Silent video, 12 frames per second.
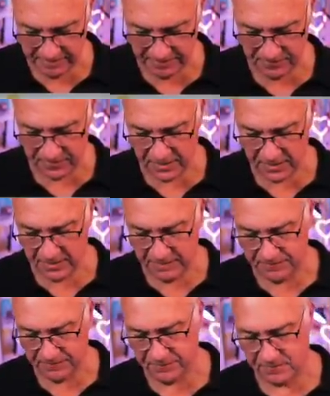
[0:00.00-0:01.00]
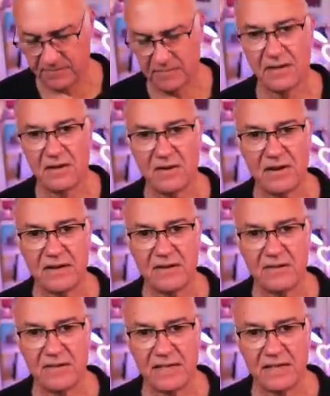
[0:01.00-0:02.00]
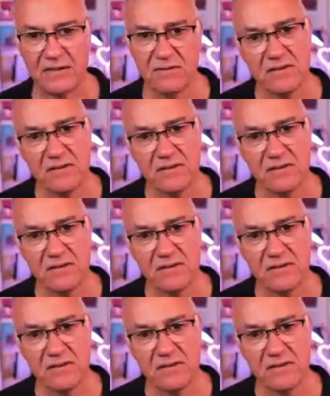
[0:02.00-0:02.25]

Keep it in the freezer. All right, that, that's.